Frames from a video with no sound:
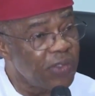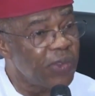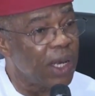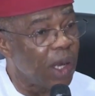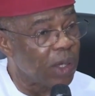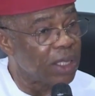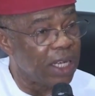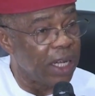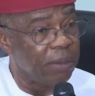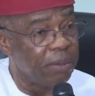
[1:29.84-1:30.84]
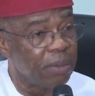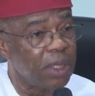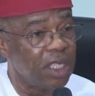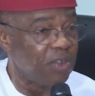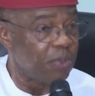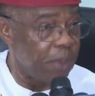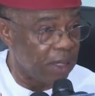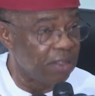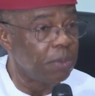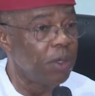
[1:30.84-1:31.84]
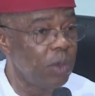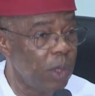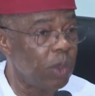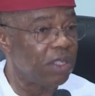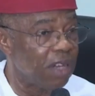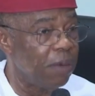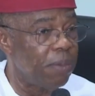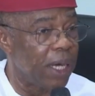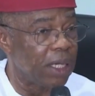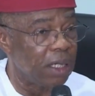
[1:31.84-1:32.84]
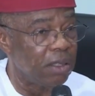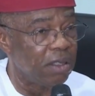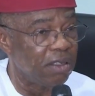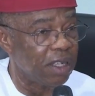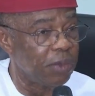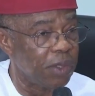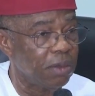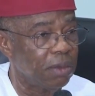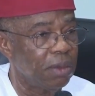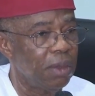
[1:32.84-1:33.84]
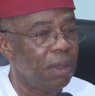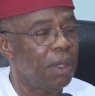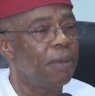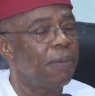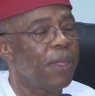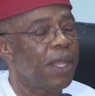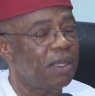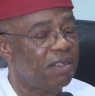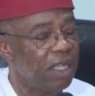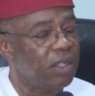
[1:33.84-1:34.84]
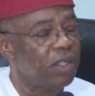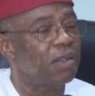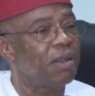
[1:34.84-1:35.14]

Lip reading: for a long time, it's possible we will slip back into recession.